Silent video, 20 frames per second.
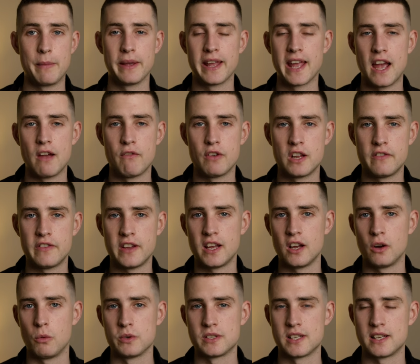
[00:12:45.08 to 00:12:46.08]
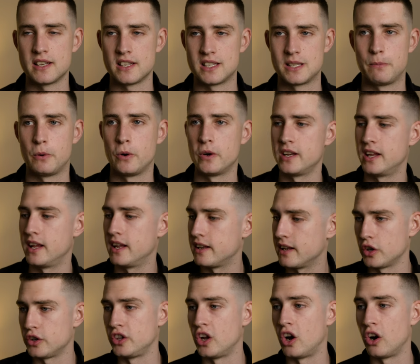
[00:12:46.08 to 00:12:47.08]
be getting rid of it or was I disappointed?
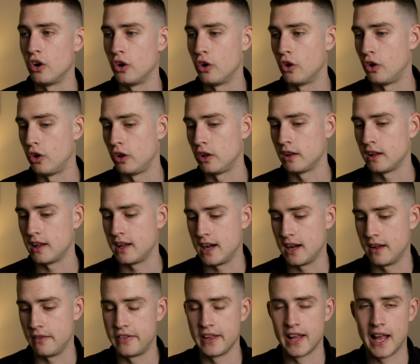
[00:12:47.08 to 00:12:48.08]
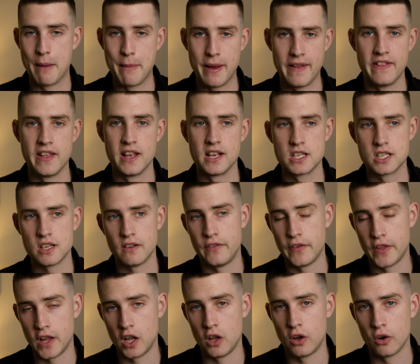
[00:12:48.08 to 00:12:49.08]
Not at all. I think I'm in this
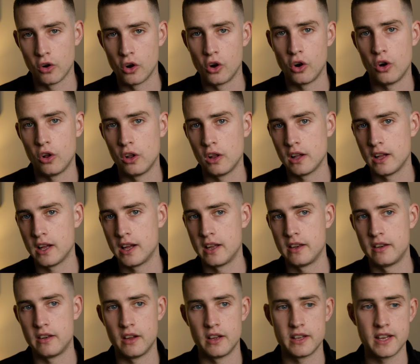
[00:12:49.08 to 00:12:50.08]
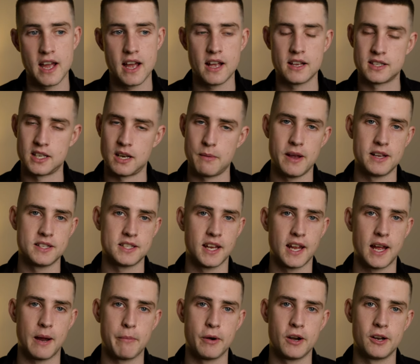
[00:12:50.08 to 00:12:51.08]
for the long haul, and yeah, it's an amazing
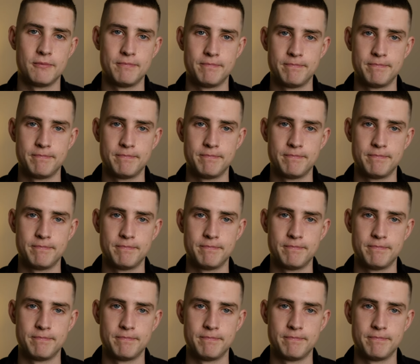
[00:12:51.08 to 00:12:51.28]
camera.